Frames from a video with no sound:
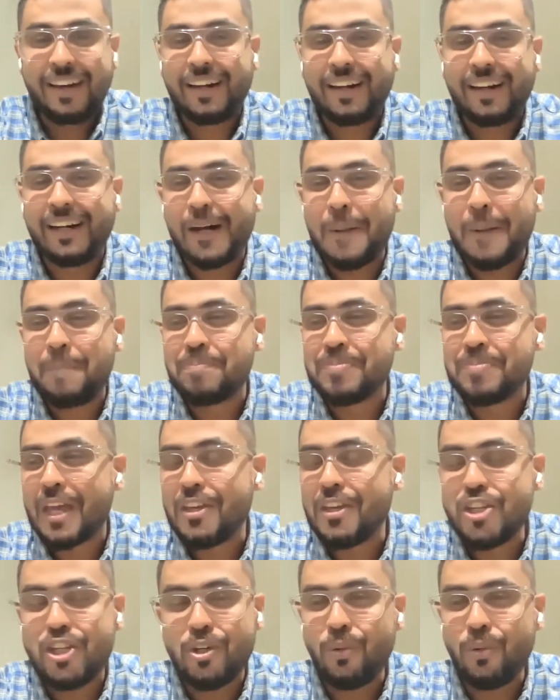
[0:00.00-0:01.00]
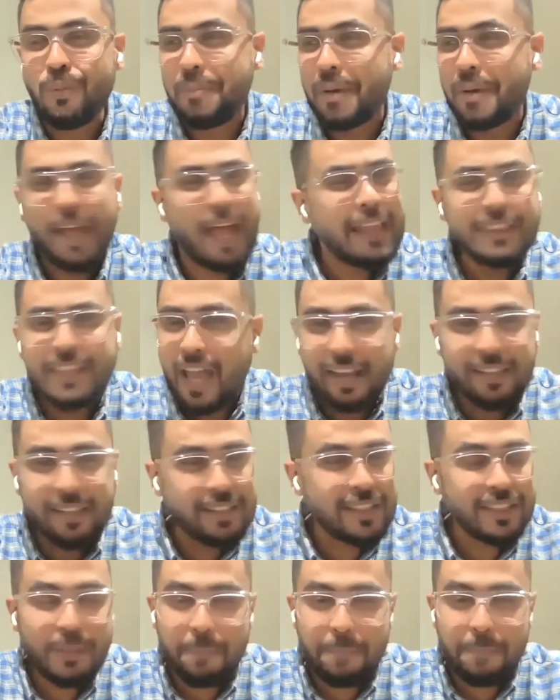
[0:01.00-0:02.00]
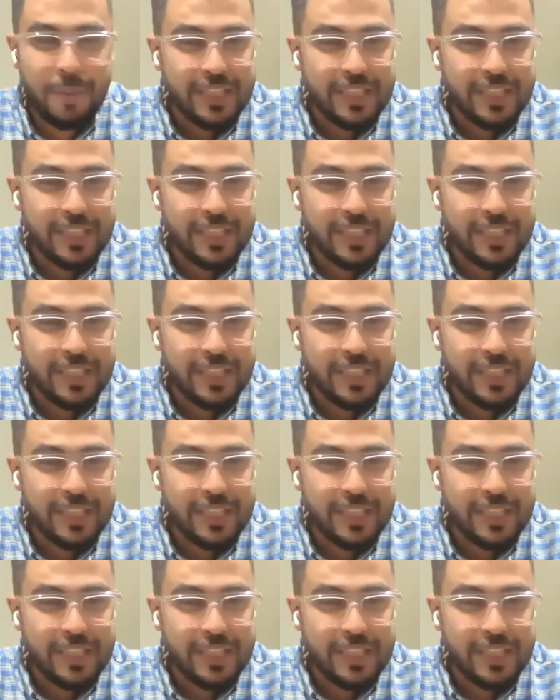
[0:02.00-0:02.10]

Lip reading: And I think the